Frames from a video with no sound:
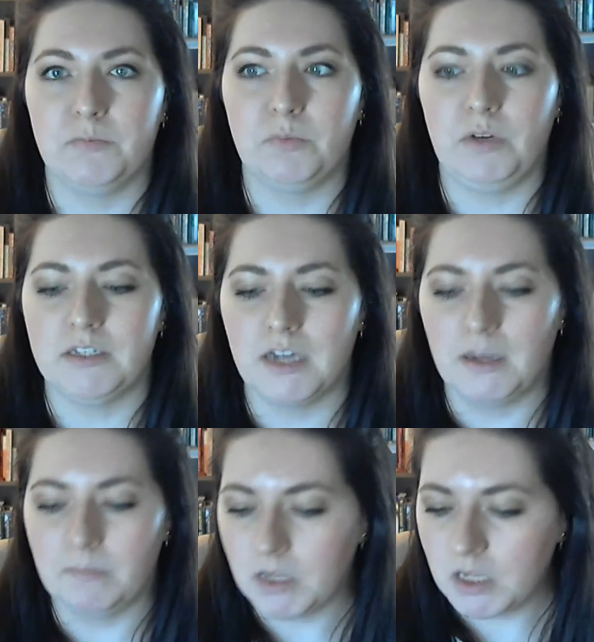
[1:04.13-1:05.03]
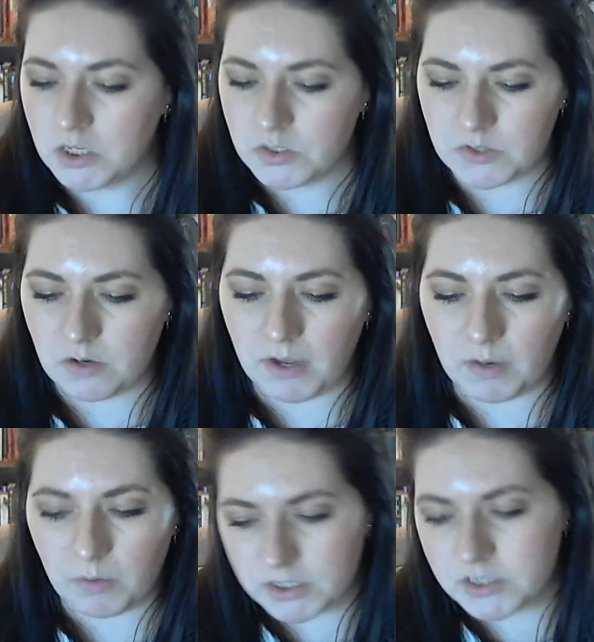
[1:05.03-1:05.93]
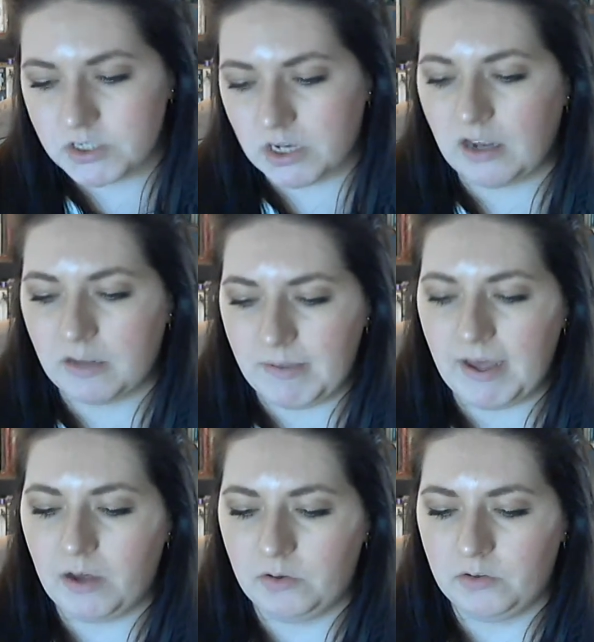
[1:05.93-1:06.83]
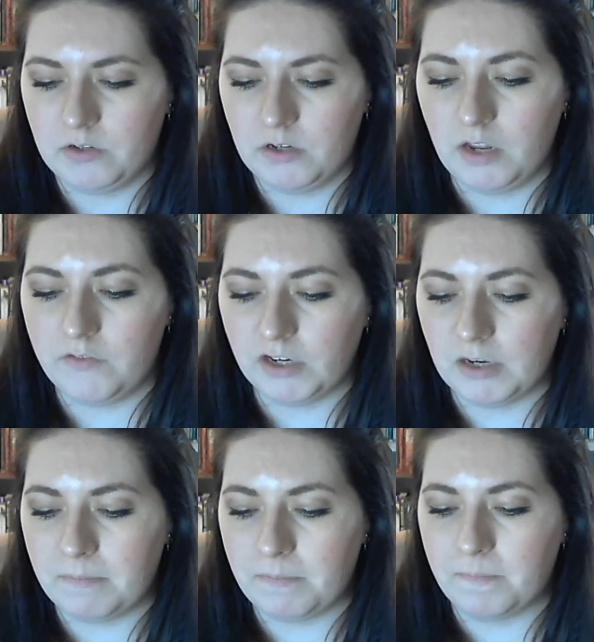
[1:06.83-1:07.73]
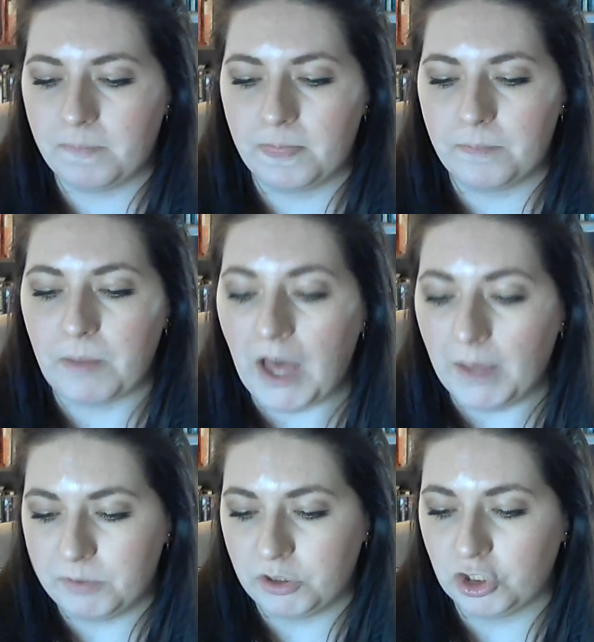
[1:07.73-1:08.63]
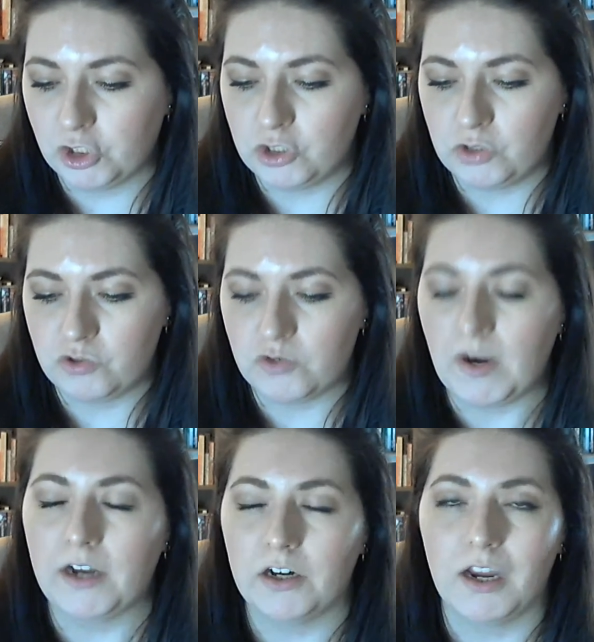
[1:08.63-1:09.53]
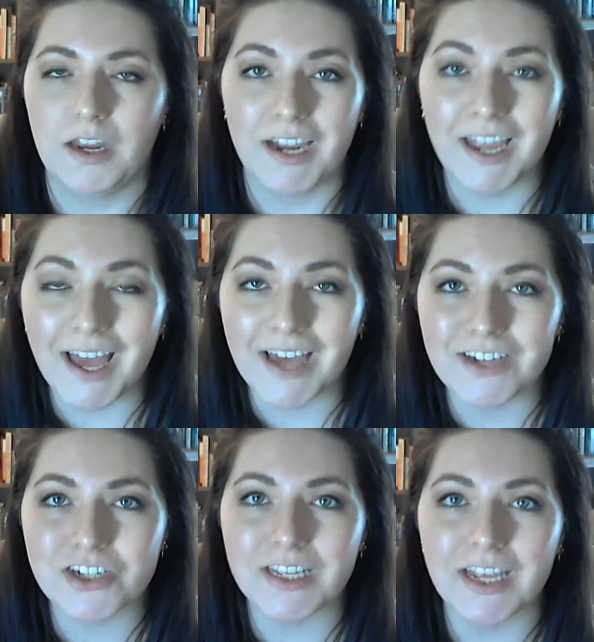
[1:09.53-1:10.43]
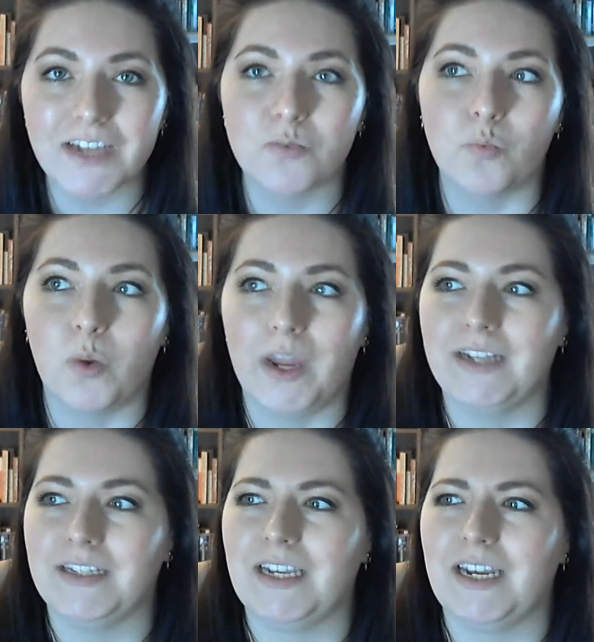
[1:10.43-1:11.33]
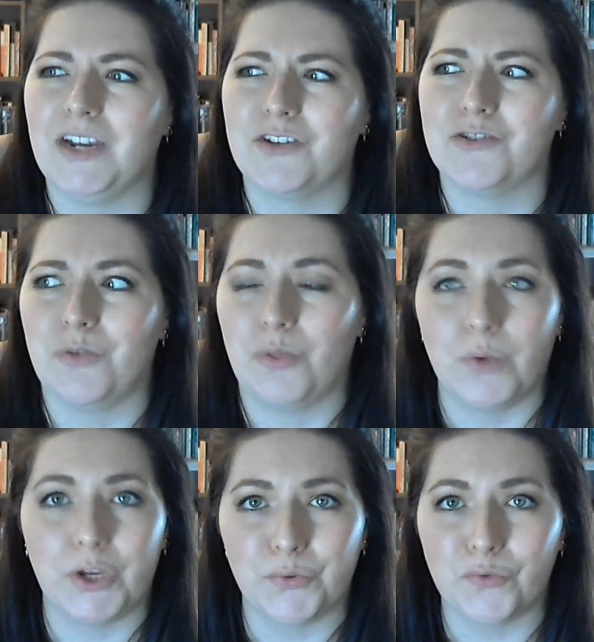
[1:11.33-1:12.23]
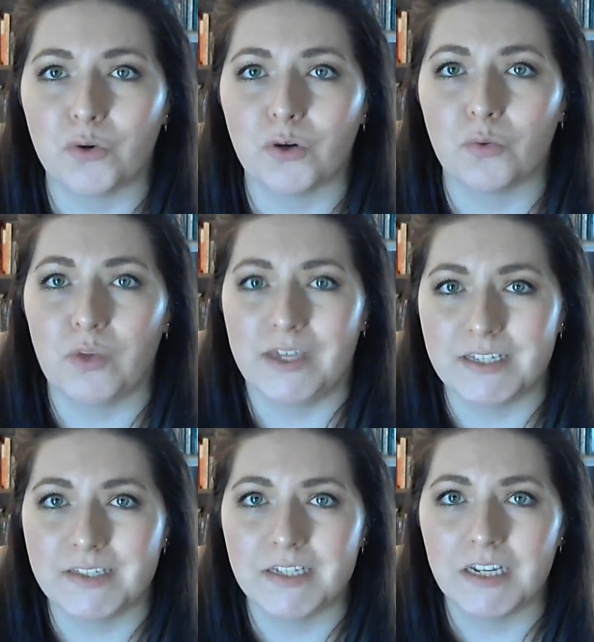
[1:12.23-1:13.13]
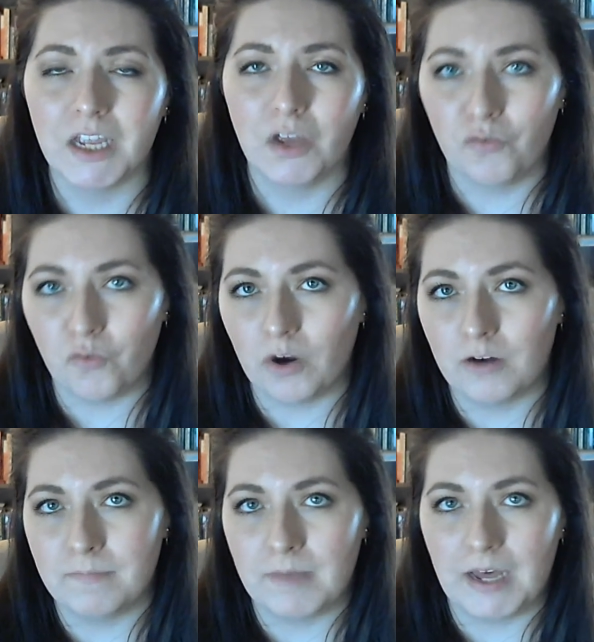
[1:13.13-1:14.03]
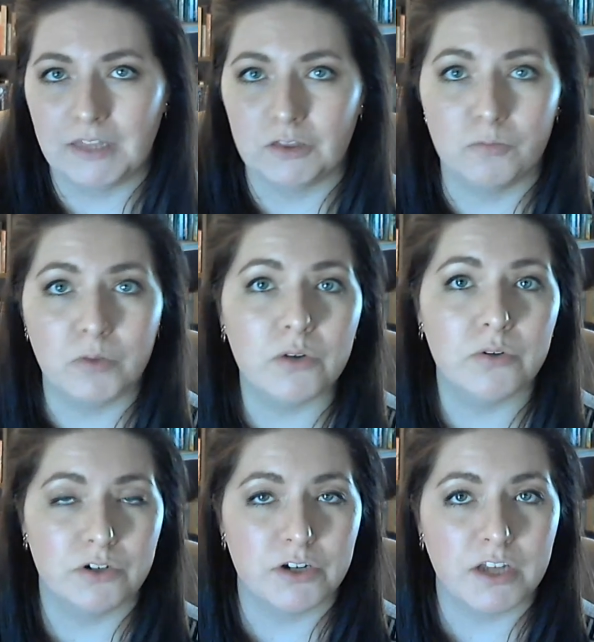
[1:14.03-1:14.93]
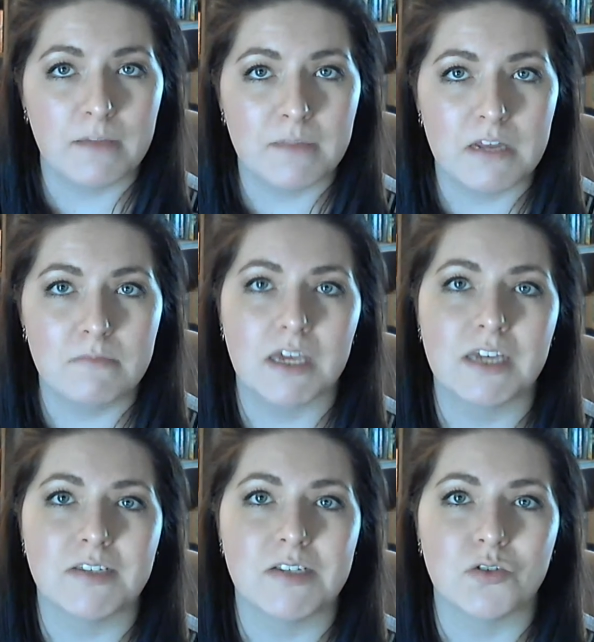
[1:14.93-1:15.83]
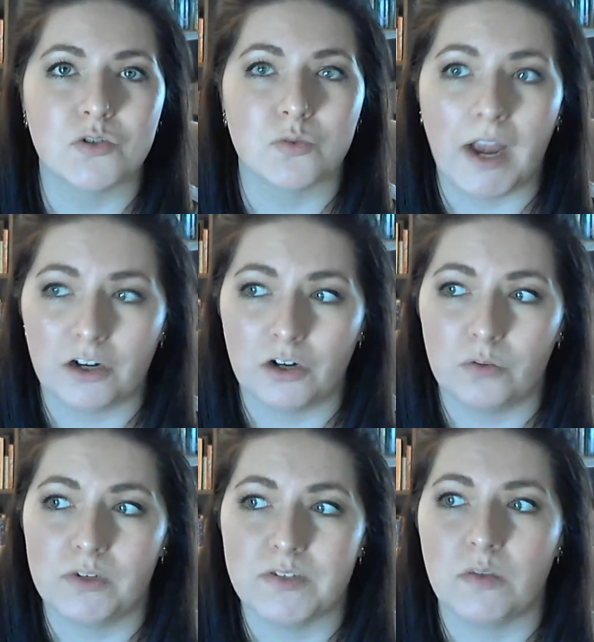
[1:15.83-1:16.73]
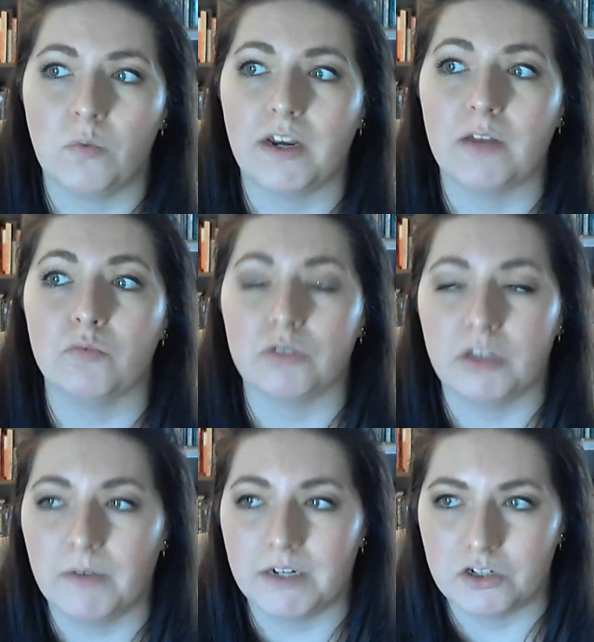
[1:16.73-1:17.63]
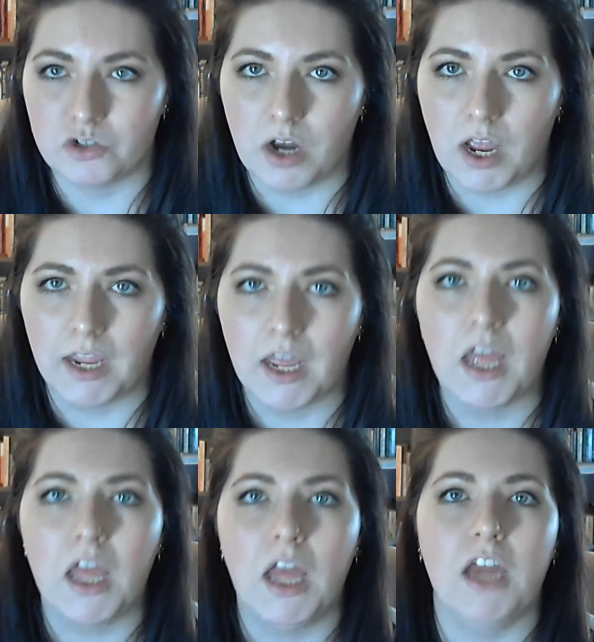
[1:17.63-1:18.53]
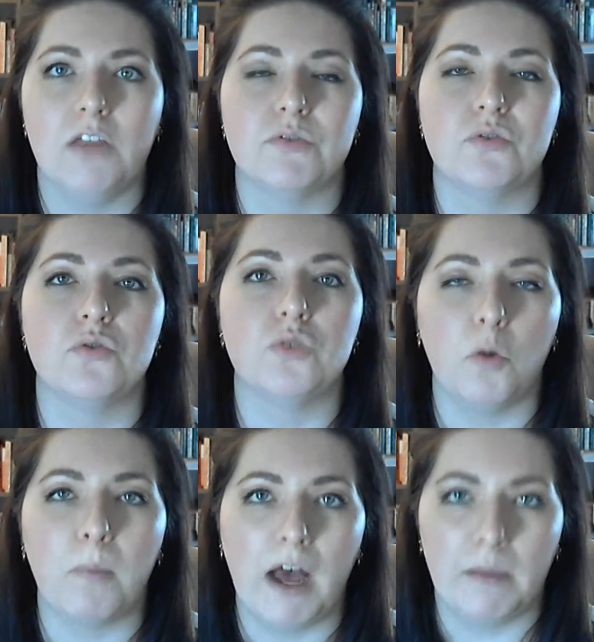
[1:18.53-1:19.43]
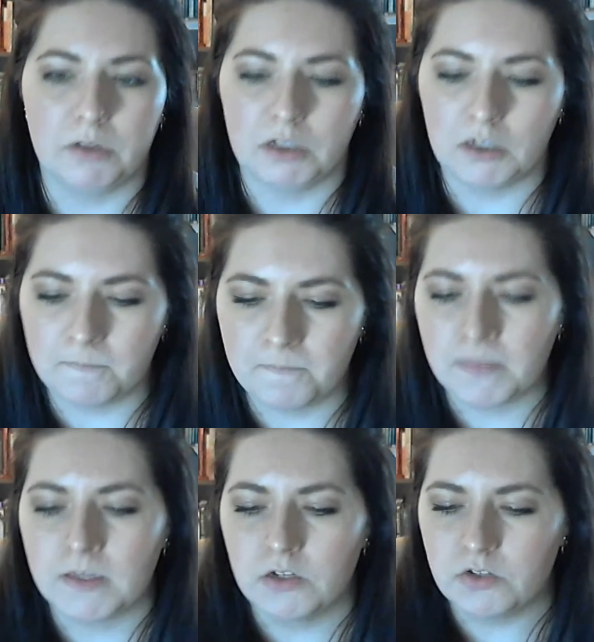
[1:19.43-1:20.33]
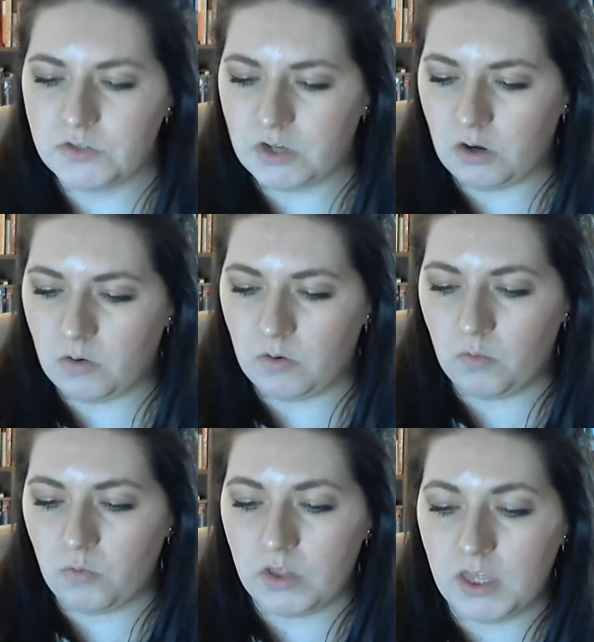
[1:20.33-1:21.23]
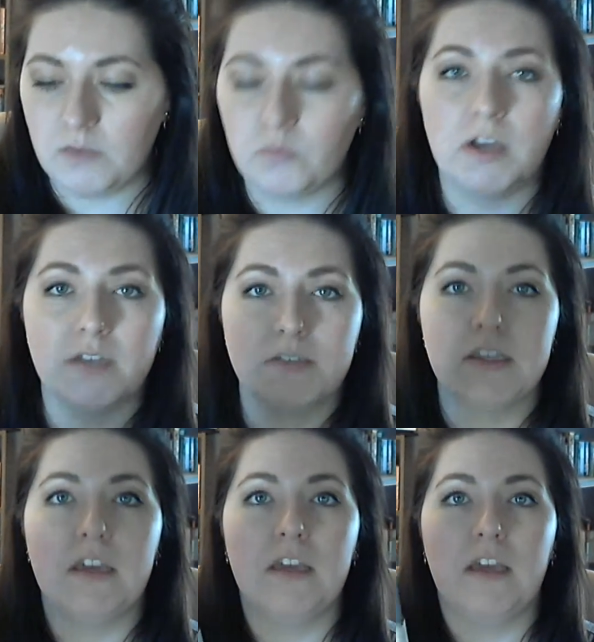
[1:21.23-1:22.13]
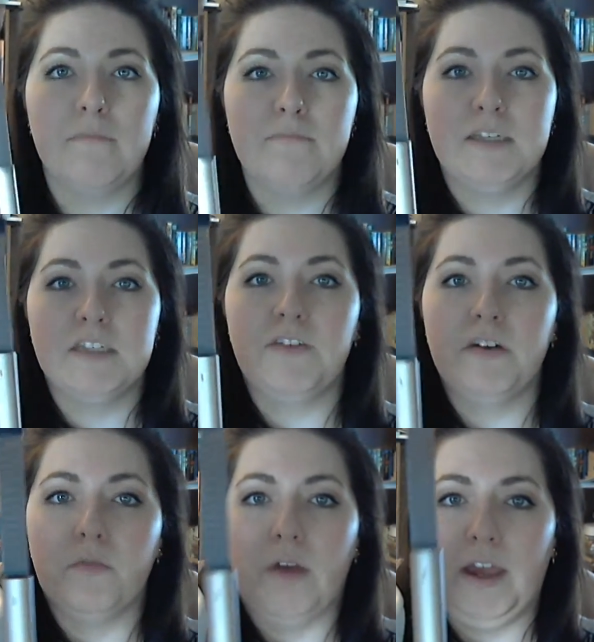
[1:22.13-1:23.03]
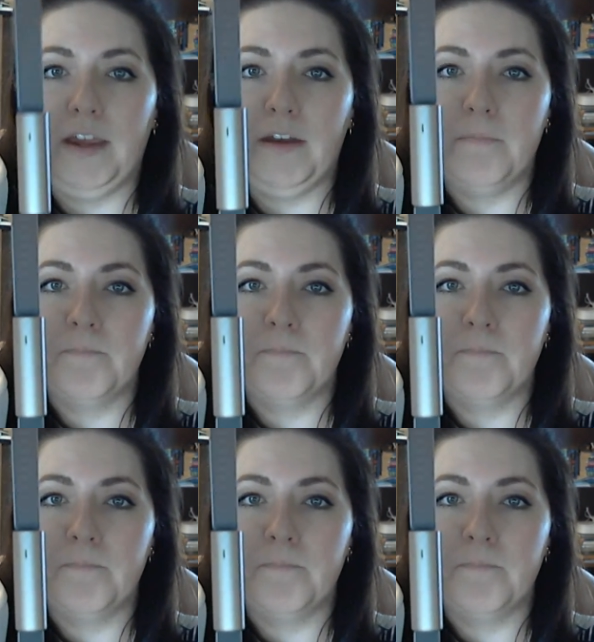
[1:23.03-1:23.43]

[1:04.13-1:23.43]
point in time. So I wanted to talk about a very popular new tracker, and I actually had to wait like an extra 3 or 4 weeks for my Lumoid order to come in because this tracker was the one I really wanted to try, and it was so popular. So it was the Misfit Ray.